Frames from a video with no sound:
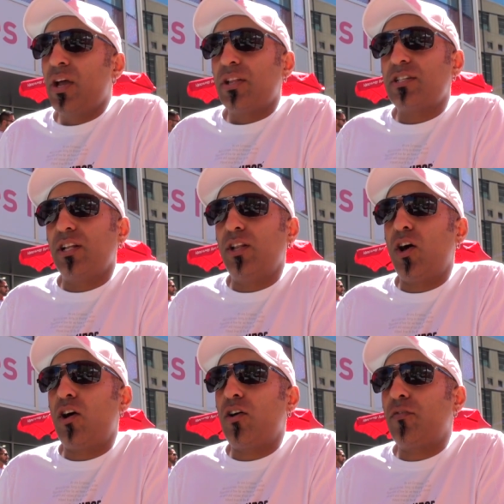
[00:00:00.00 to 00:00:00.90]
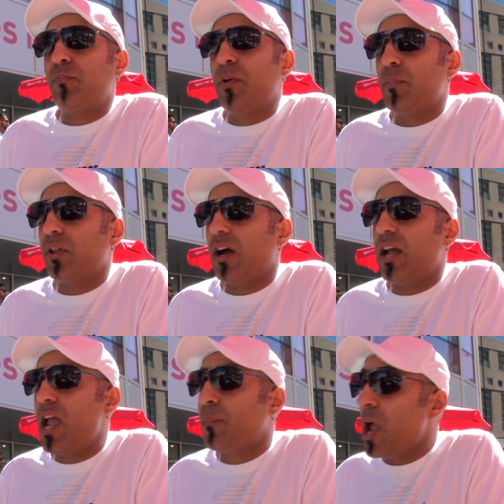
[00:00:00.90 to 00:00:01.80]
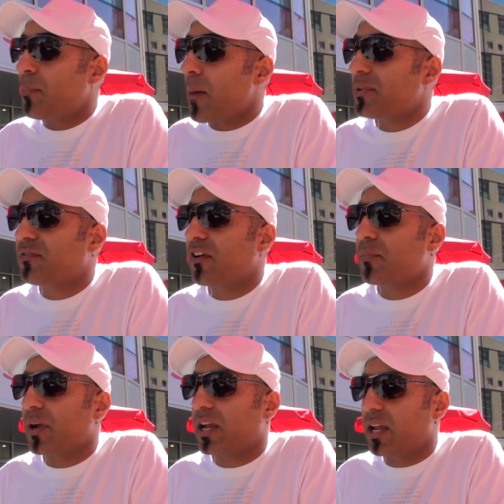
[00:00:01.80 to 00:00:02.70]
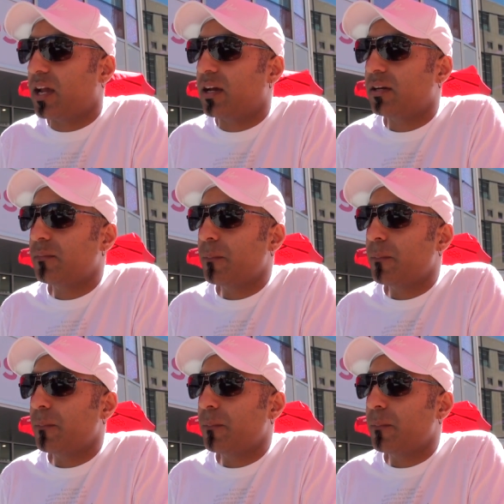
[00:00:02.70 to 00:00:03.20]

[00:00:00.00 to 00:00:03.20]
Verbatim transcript: There's a lot of people out. Hip hop is very big here.